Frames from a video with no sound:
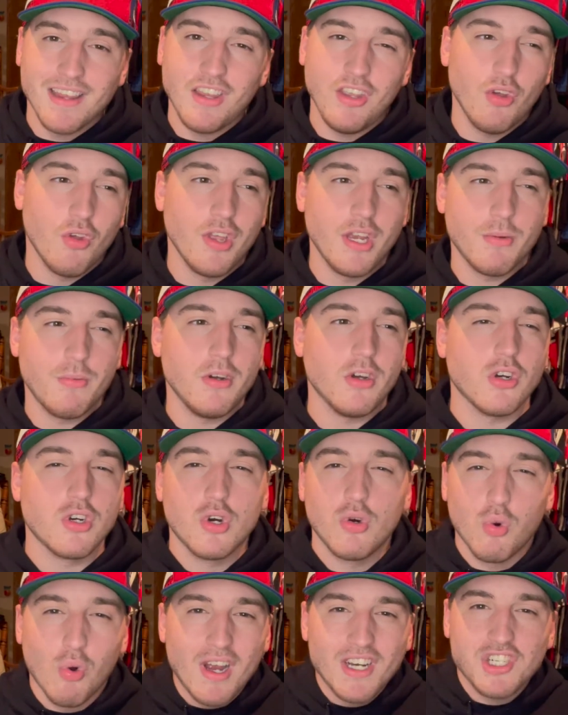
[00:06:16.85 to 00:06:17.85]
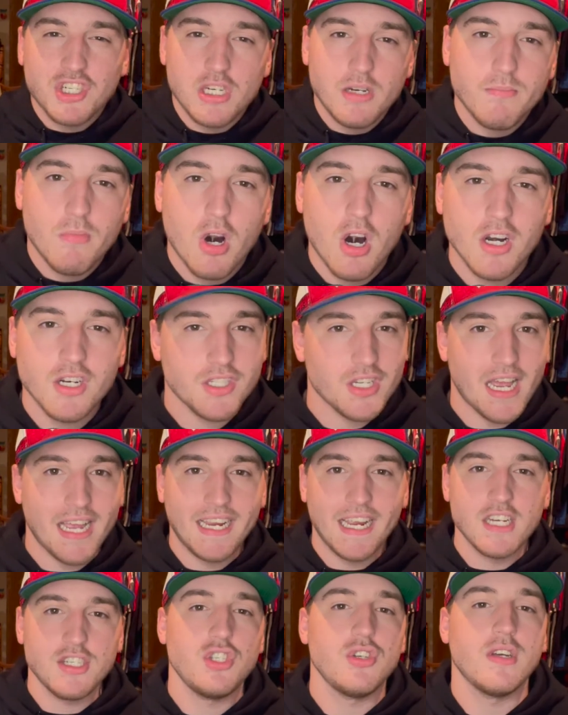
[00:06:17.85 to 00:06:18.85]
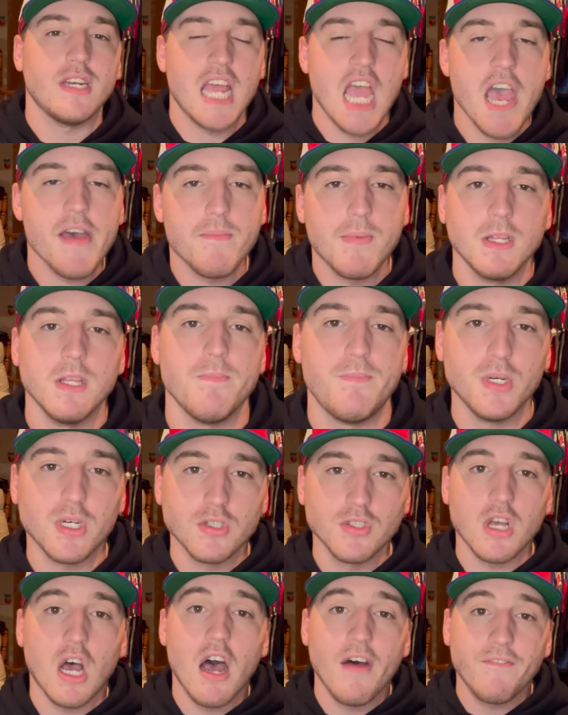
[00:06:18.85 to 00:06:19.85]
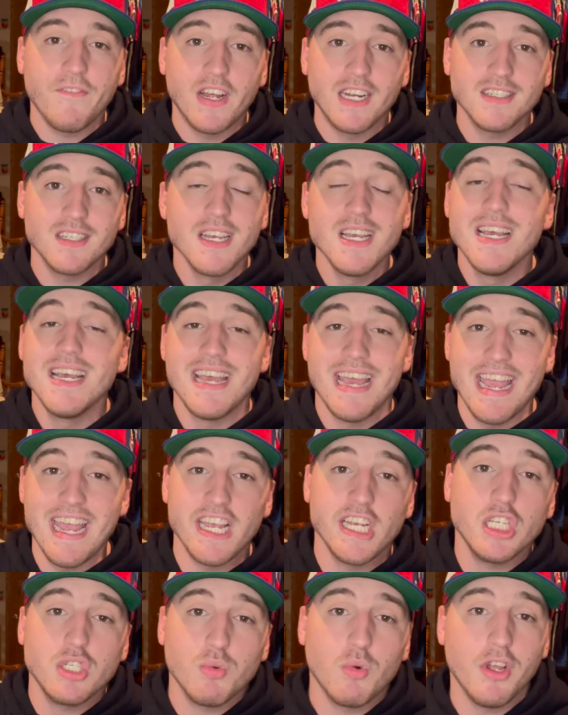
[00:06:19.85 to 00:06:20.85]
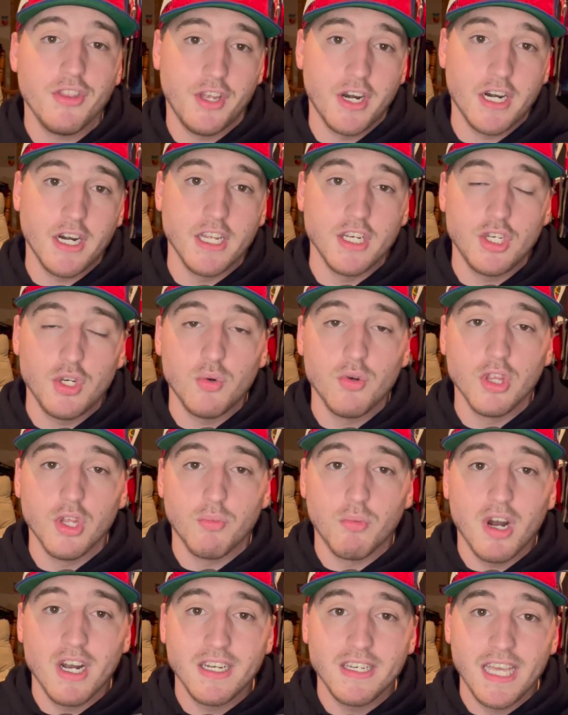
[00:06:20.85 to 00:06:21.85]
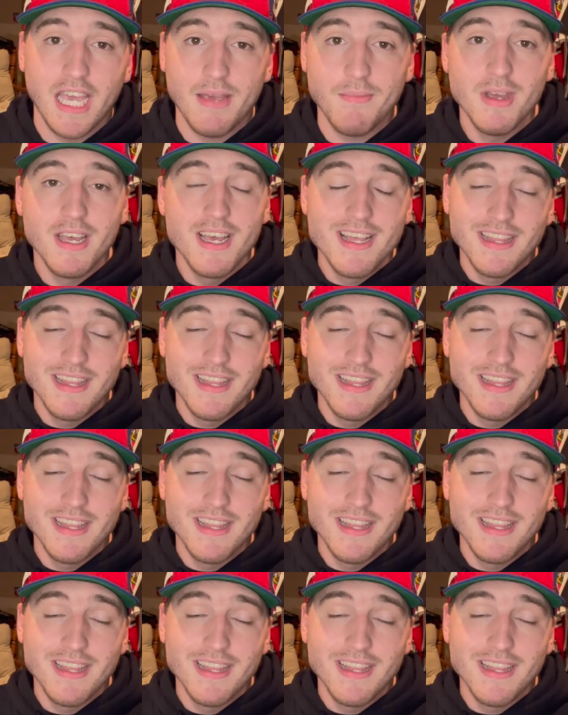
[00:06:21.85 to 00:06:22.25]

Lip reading: The only real question marks, I guess you can have about the Bills' offense is what they're going to do in the run game.